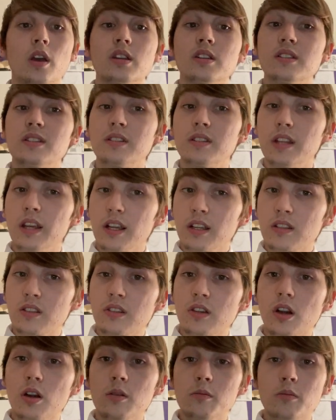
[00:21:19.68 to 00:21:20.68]

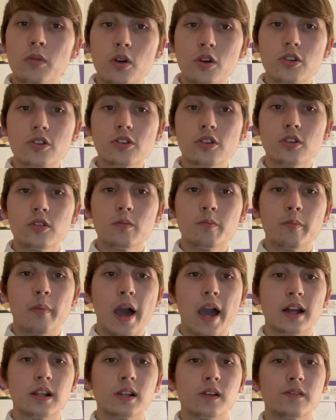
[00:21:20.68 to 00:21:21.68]
6 commercial
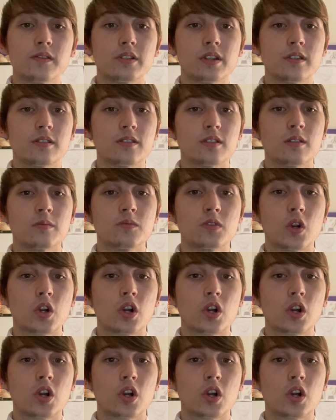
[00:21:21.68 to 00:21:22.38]
maglev systems